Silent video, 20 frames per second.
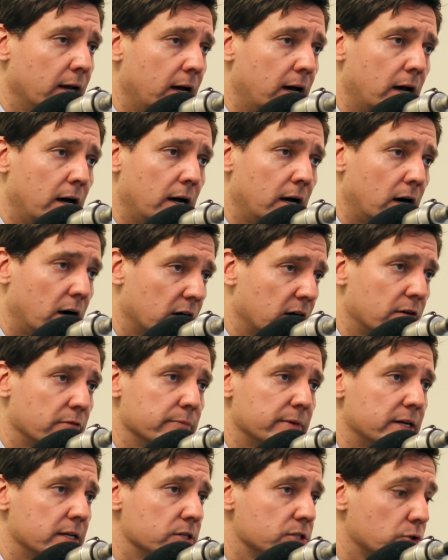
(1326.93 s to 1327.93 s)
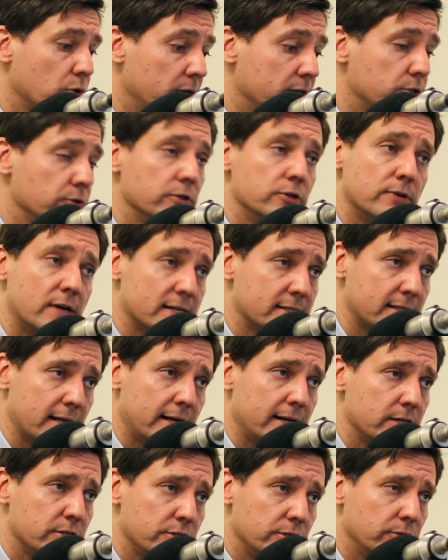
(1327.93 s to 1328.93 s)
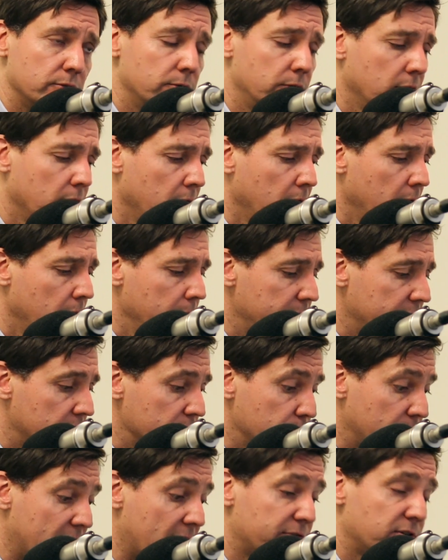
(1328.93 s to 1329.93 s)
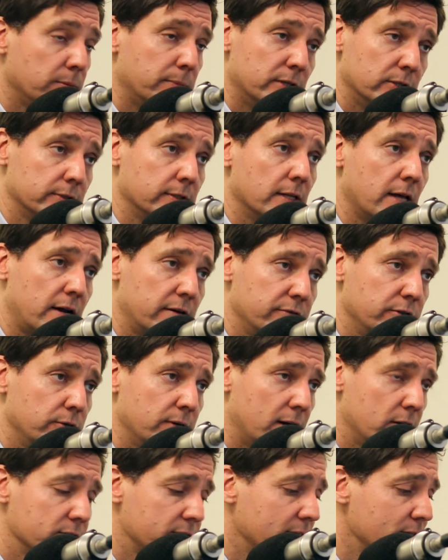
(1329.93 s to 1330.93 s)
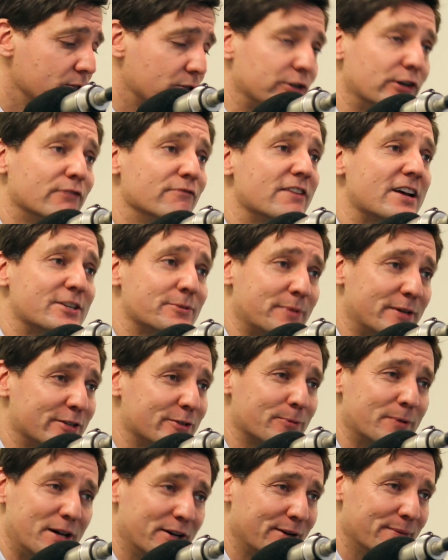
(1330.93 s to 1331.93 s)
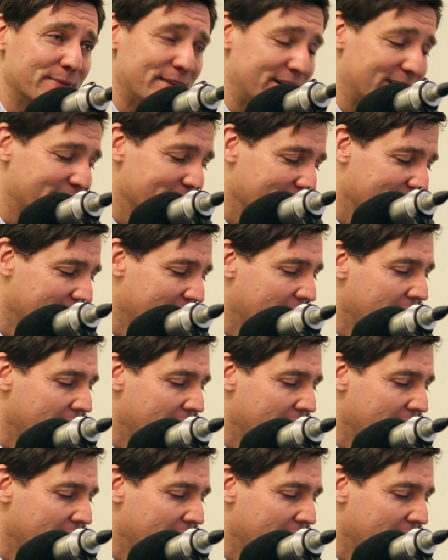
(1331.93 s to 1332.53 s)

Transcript: our government is going to address that issue because we have to build a lot of new housing. So your investment is welcome there.